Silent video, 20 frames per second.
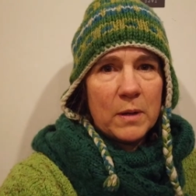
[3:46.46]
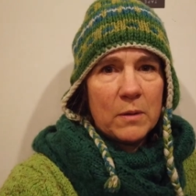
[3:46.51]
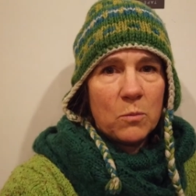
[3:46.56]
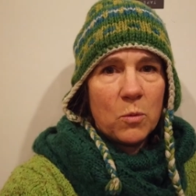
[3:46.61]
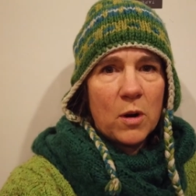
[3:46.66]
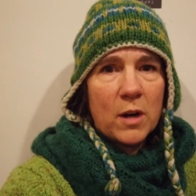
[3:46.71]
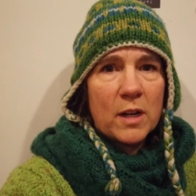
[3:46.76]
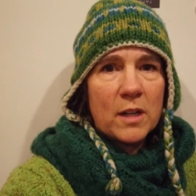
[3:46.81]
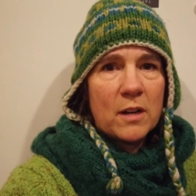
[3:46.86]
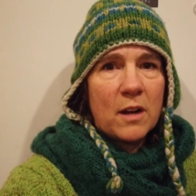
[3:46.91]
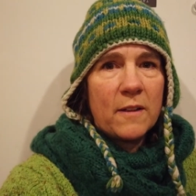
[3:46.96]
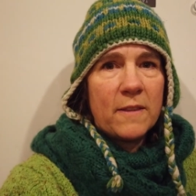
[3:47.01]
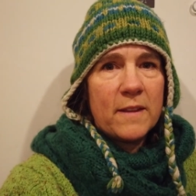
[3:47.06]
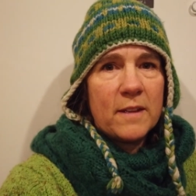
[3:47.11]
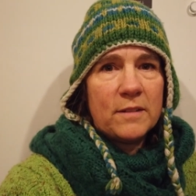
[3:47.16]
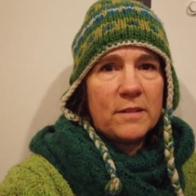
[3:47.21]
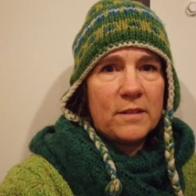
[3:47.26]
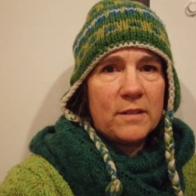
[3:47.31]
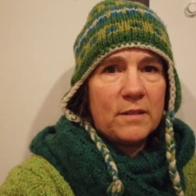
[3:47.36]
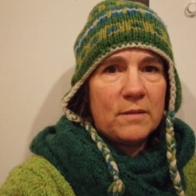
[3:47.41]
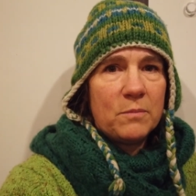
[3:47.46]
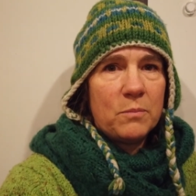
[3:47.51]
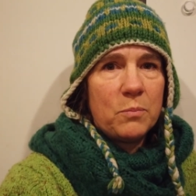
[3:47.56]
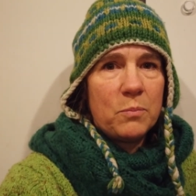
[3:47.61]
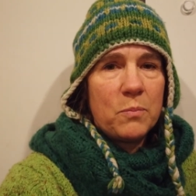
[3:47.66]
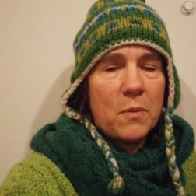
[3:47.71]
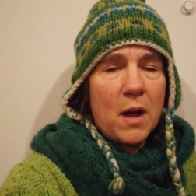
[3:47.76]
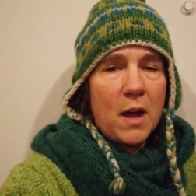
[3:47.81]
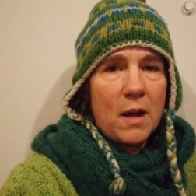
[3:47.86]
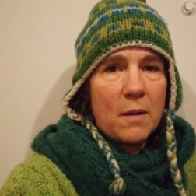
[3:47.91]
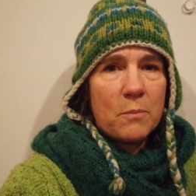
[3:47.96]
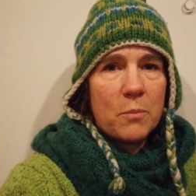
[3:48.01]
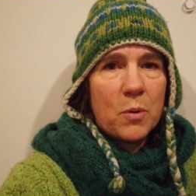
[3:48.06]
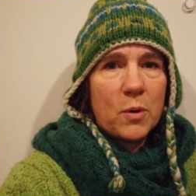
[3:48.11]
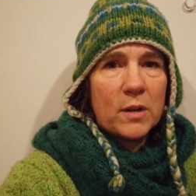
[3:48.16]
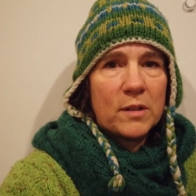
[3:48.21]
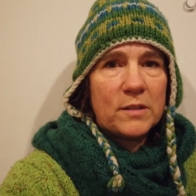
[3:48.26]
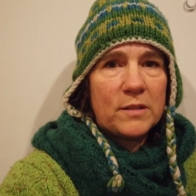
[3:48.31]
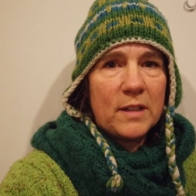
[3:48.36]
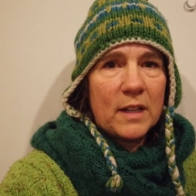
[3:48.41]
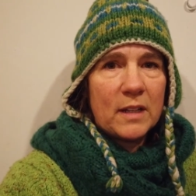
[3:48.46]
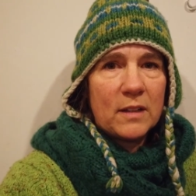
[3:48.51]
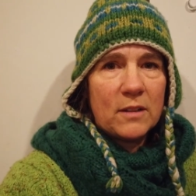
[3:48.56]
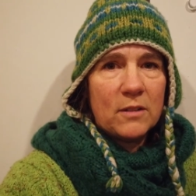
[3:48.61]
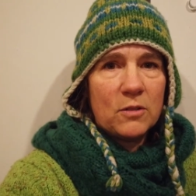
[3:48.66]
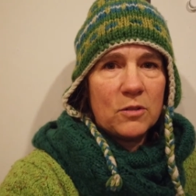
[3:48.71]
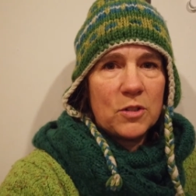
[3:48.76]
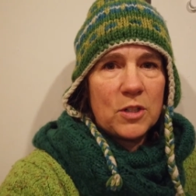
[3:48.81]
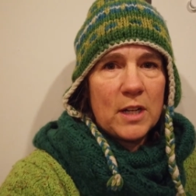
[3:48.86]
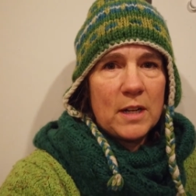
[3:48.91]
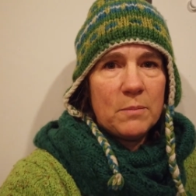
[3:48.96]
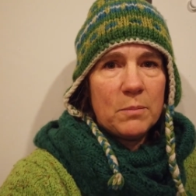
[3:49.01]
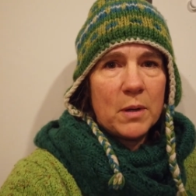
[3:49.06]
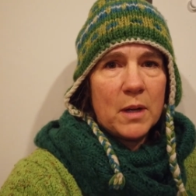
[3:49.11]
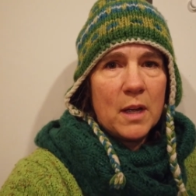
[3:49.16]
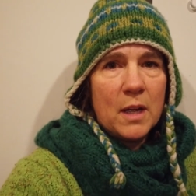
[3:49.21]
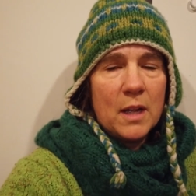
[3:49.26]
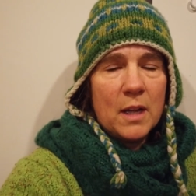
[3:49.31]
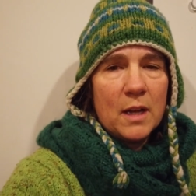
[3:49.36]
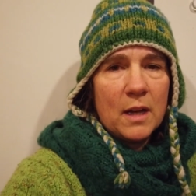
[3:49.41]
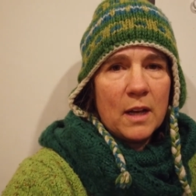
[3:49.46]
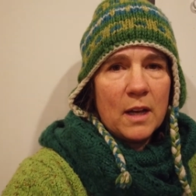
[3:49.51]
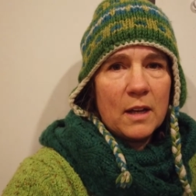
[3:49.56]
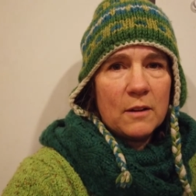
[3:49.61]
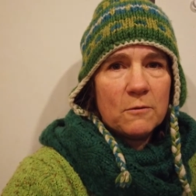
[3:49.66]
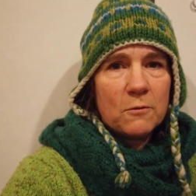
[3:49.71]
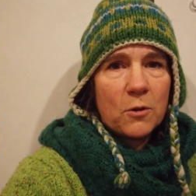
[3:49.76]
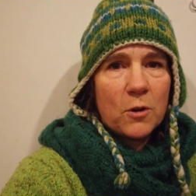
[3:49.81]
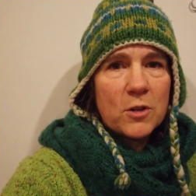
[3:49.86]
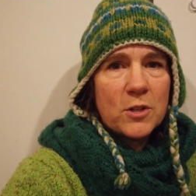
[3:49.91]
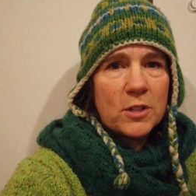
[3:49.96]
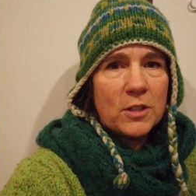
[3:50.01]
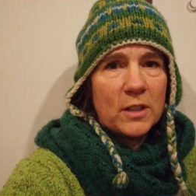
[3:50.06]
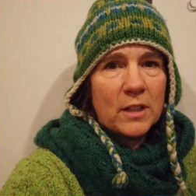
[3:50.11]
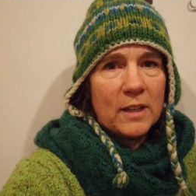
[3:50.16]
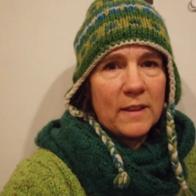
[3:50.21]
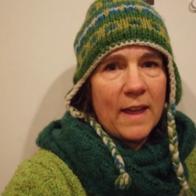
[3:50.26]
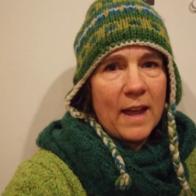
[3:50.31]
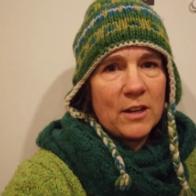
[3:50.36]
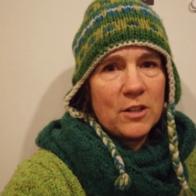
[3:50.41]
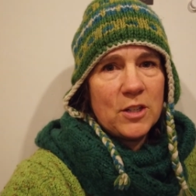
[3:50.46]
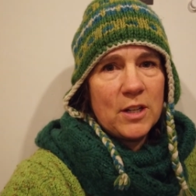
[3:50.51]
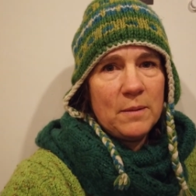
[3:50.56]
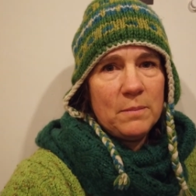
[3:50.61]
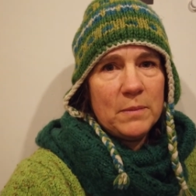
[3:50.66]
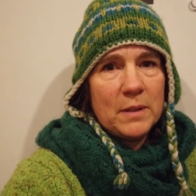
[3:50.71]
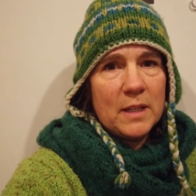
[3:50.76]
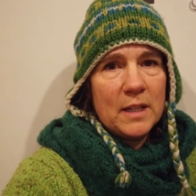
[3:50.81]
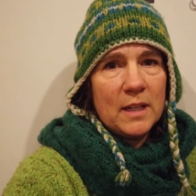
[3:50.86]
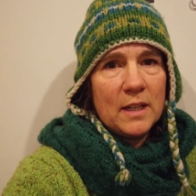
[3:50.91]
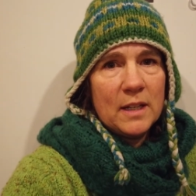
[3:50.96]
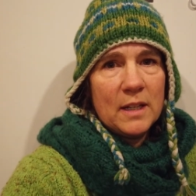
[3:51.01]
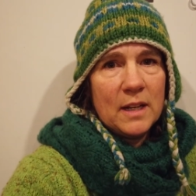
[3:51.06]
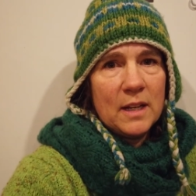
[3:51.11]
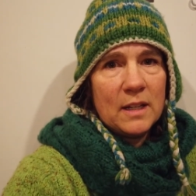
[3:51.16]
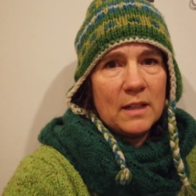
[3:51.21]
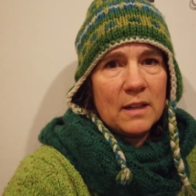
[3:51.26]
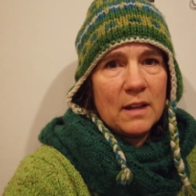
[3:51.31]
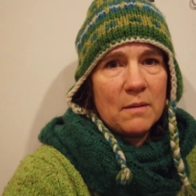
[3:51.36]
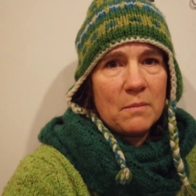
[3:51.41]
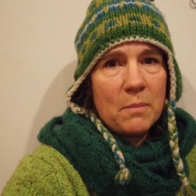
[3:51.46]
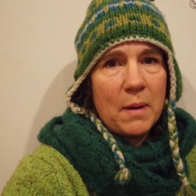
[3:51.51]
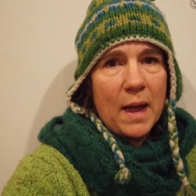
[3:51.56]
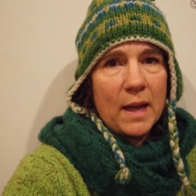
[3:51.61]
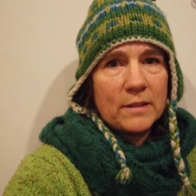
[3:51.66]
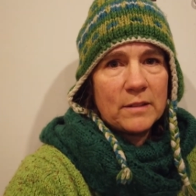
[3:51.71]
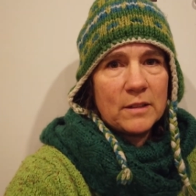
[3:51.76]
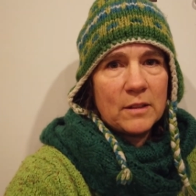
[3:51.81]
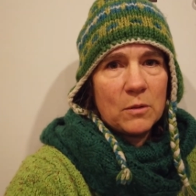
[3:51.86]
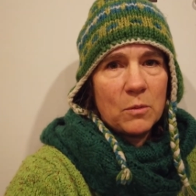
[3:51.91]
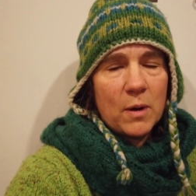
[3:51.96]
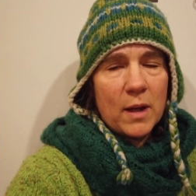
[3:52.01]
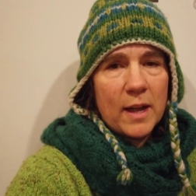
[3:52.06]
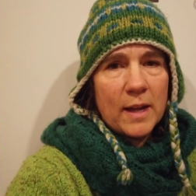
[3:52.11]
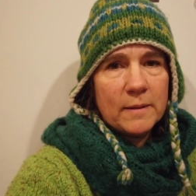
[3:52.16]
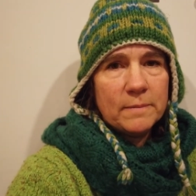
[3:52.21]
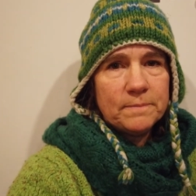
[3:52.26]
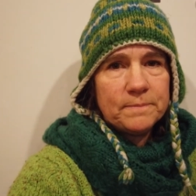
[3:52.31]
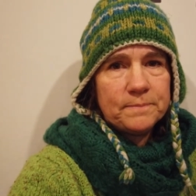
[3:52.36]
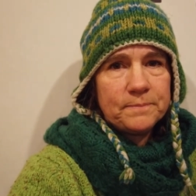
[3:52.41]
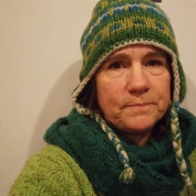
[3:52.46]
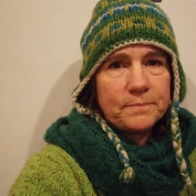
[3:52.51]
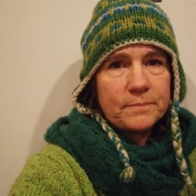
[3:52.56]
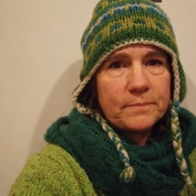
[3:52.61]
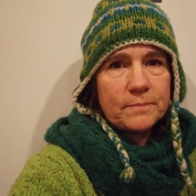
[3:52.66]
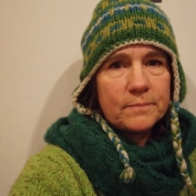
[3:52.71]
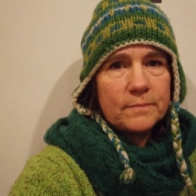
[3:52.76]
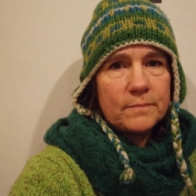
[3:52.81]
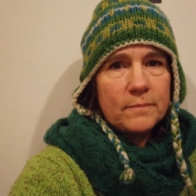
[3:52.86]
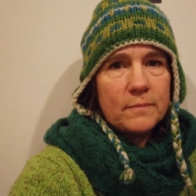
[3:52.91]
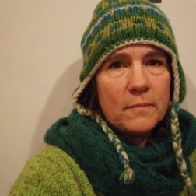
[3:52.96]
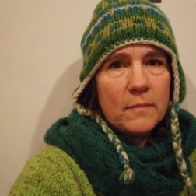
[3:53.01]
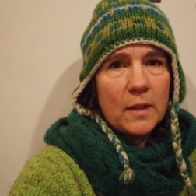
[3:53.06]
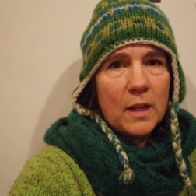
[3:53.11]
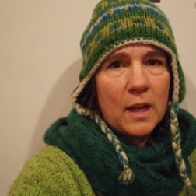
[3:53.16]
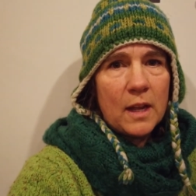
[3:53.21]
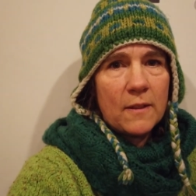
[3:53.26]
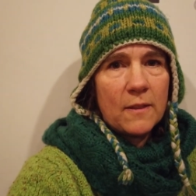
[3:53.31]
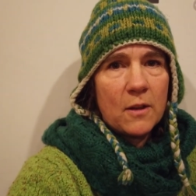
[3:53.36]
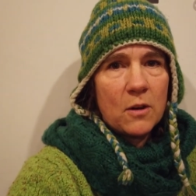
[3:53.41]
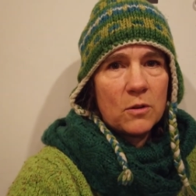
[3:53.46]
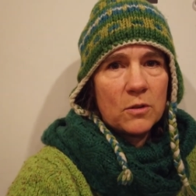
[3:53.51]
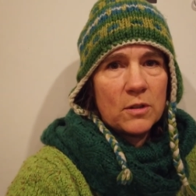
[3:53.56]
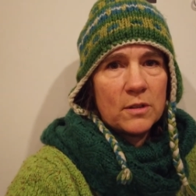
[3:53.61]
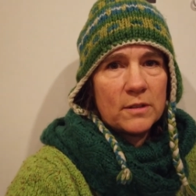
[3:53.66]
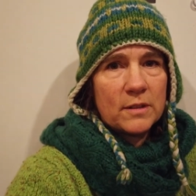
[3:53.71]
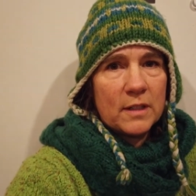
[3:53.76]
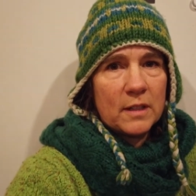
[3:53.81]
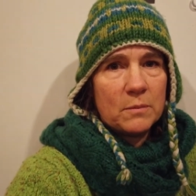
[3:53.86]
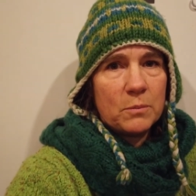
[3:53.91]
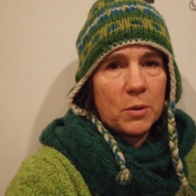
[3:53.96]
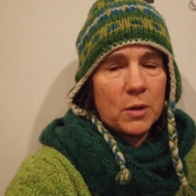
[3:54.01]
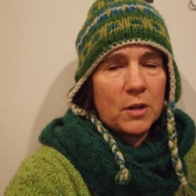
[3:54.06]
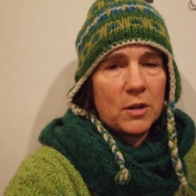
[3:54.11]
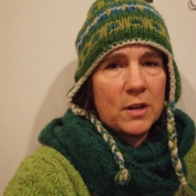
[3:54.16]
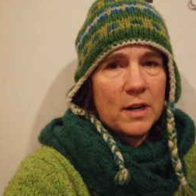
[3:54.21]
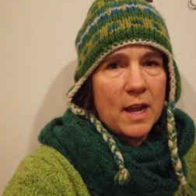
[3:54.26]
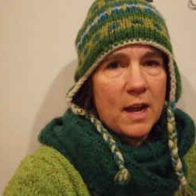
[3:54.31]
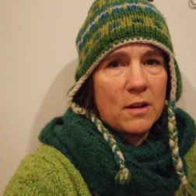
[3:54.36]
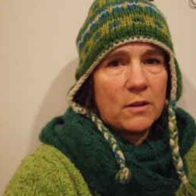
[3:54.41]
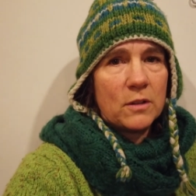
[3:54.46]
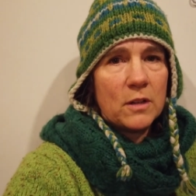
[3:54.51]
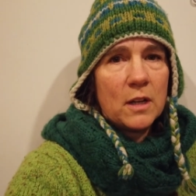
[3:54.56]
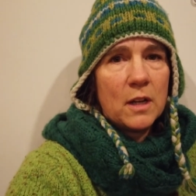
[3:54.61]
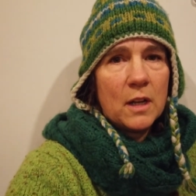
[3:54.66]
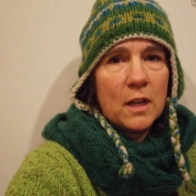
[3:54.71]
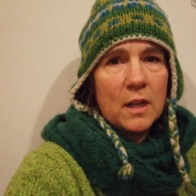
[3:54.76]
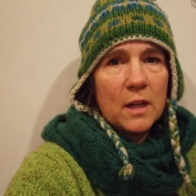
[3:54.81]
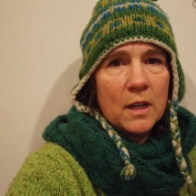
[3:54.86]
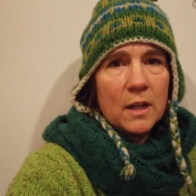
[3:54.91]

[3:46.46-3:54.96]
been working on this uh, poor, sick little sheep. Unfortunately, that sheep did end up passing away, and the owners did put her down.